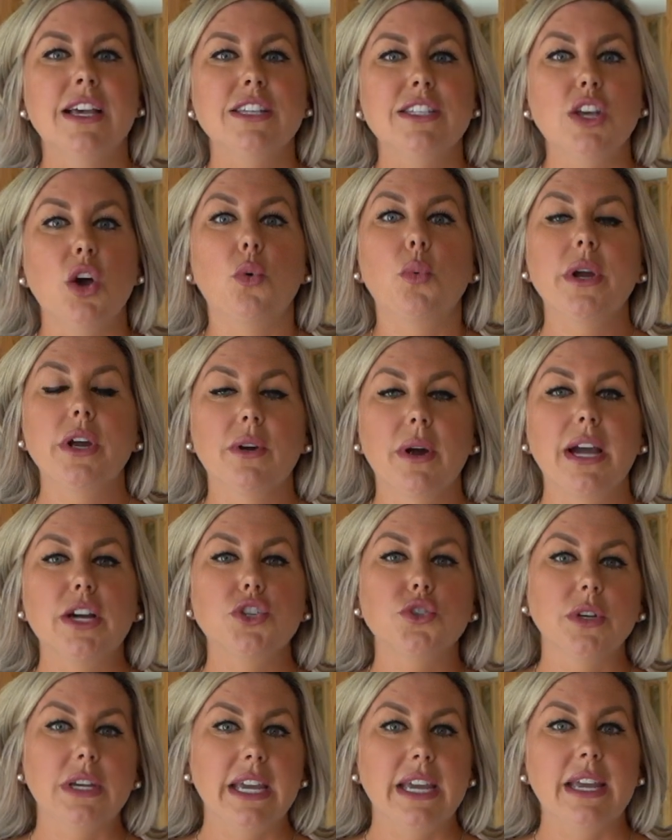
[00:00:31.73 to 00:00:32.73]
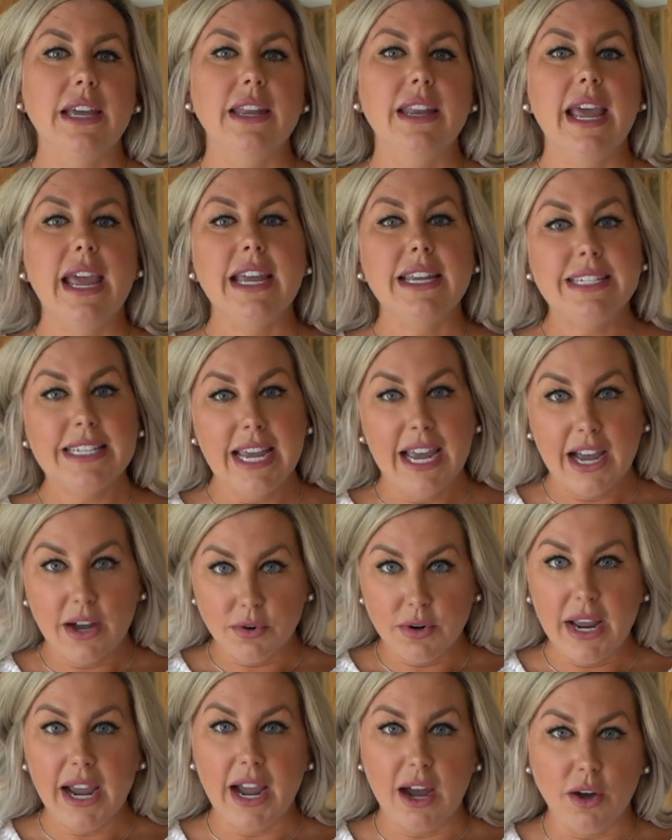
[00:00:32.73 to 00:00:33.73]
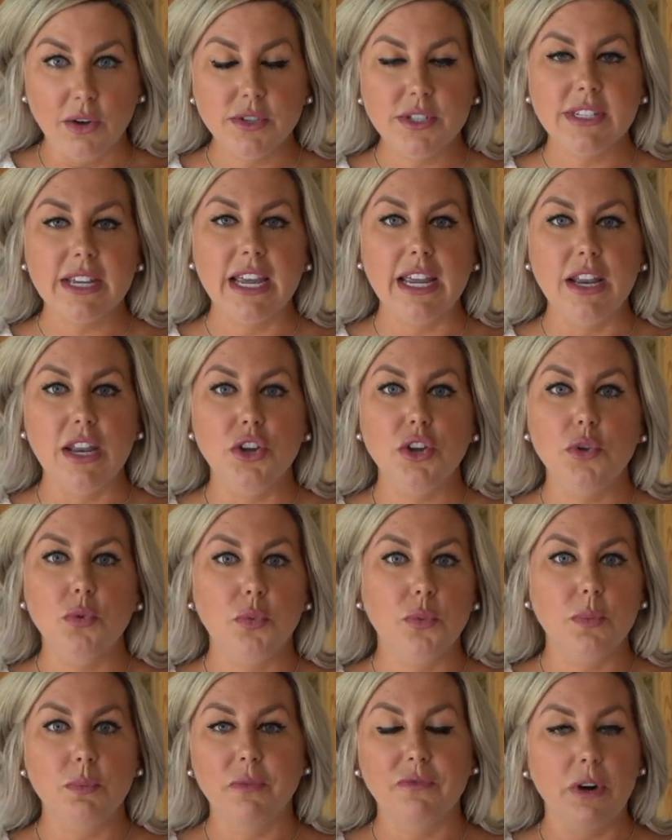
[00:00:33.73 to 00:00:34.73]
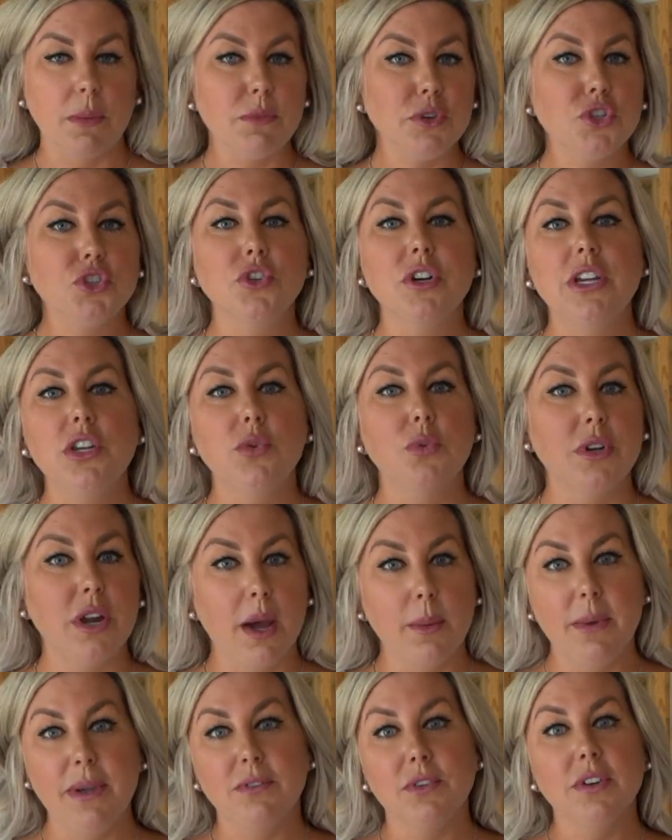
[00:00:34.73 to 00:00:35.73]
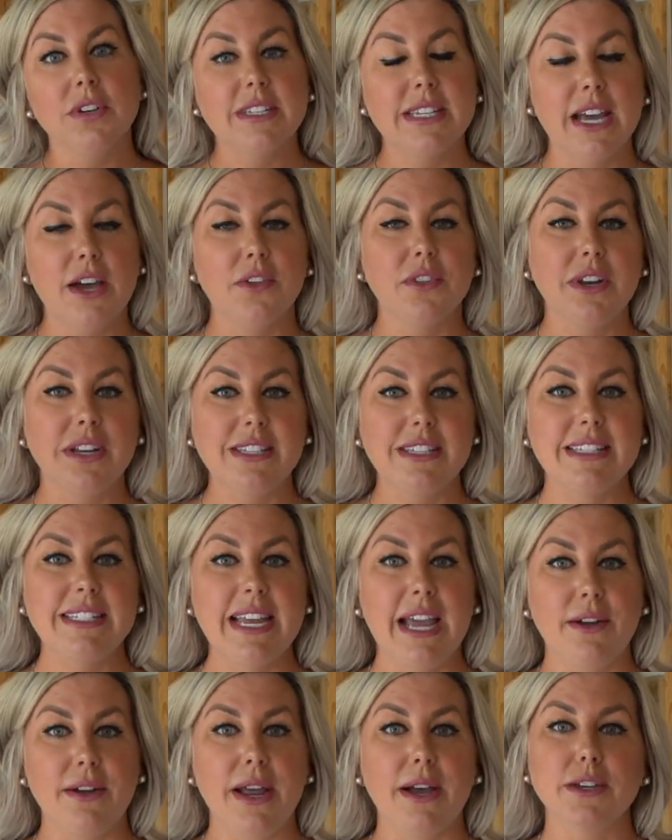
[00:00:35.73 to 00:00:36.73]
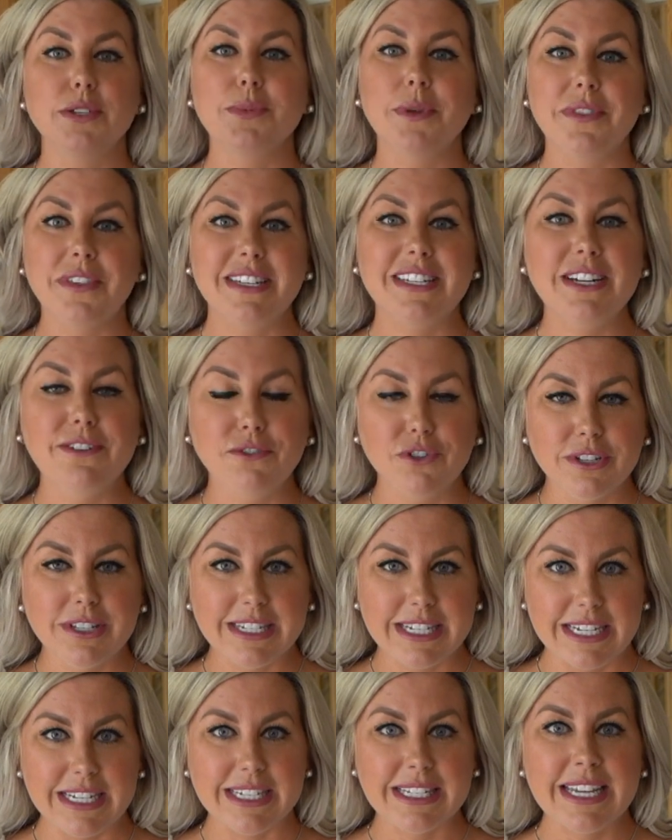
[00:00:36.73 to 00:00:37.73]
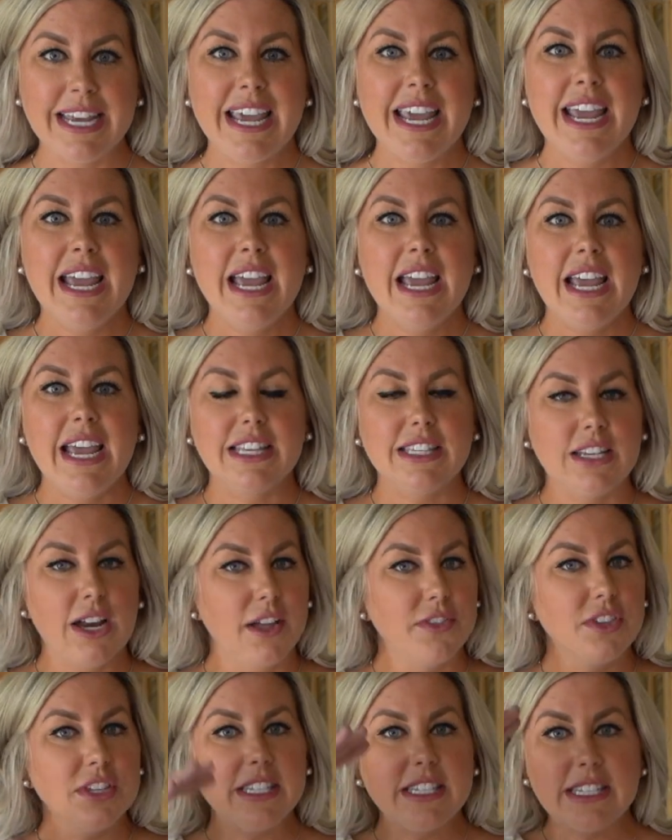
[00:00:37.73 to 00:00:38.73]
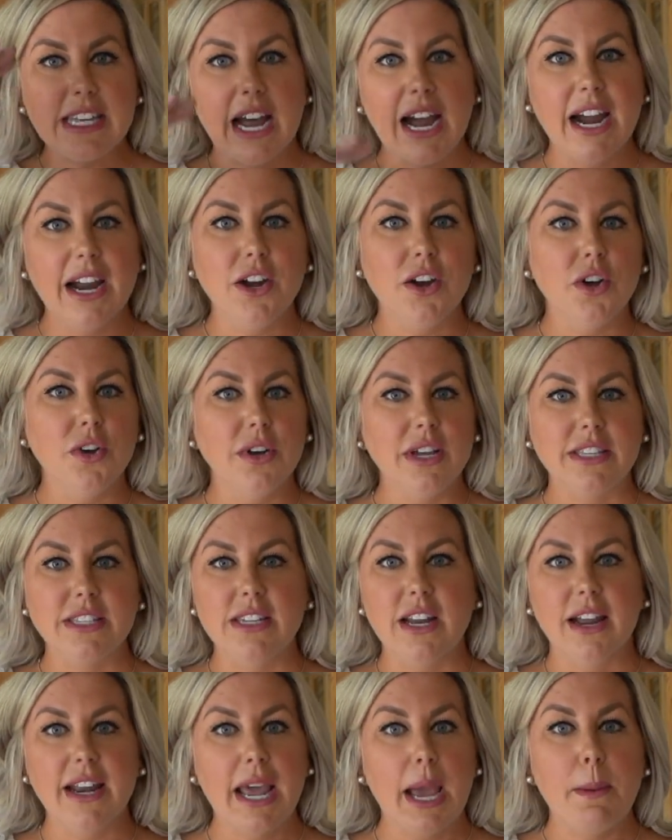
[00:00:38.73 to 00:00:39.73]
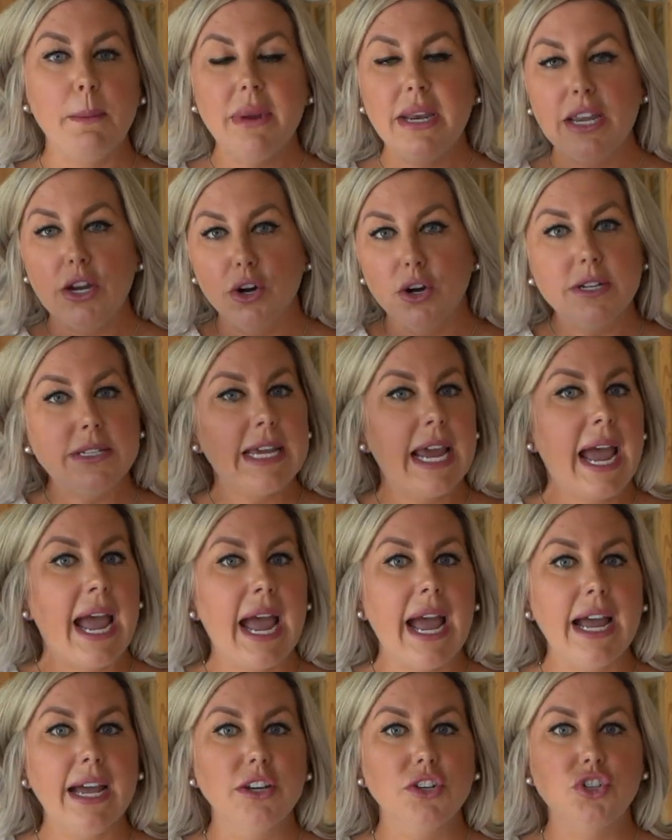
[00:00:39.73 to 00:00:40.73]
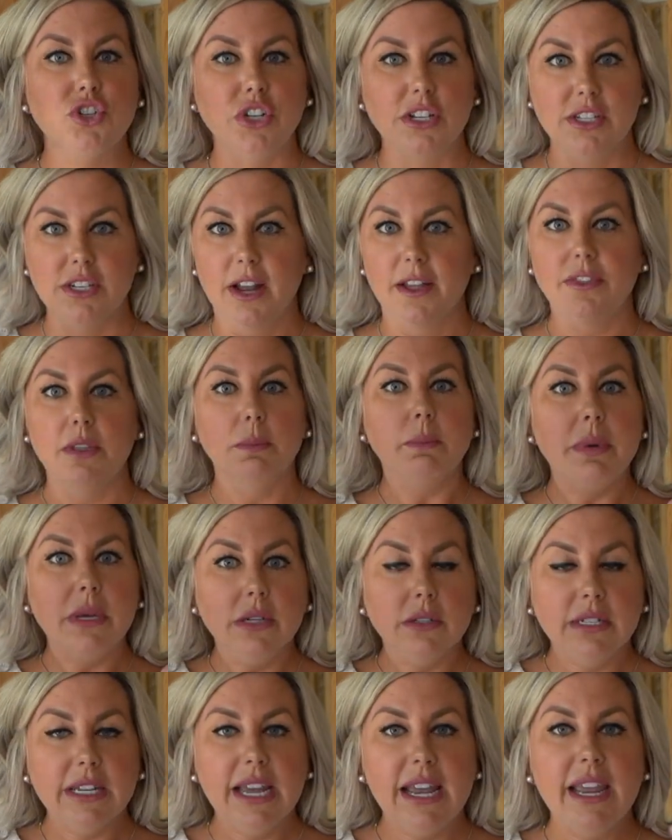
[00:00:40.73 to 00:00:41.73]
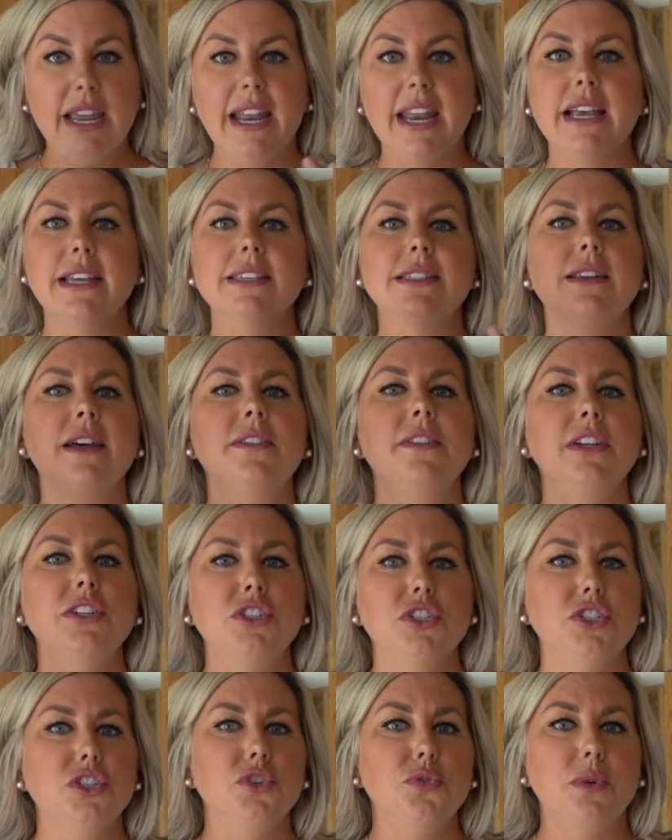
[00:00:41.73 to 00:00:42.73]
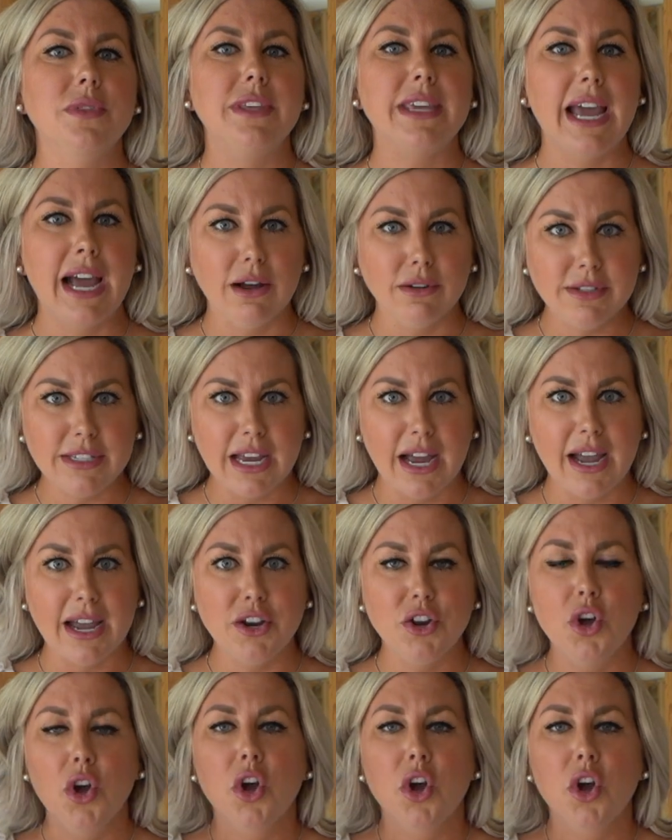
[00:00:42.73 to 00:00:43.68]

So we are actually in a townhouse, and you from the street, you would not be able to tell that it's a townhouse. But the difference is, it's not the style, it's not how many are attached, it's not the building, it has nothing to do with the outside,